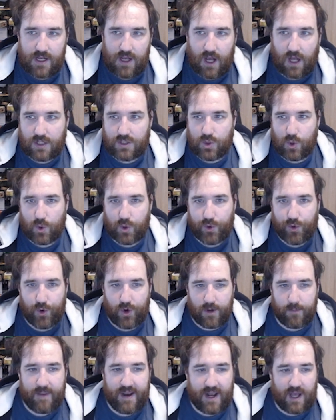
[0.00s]
I'll talk through
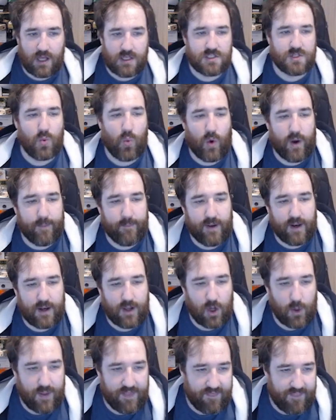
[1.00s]
in a minute as to what I'm going to
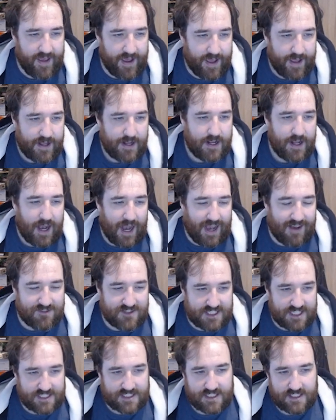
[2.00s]
go in there. I have
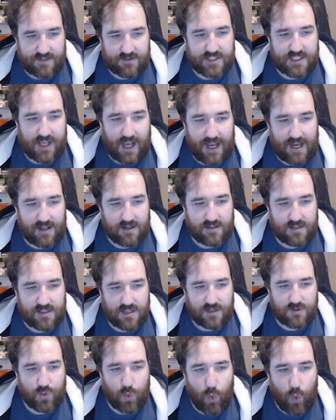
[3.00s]
Sisters of Silence
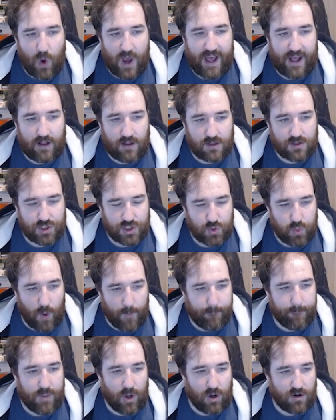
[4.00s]
as well, just
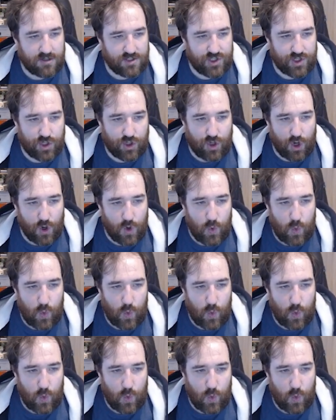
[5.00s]
one box to go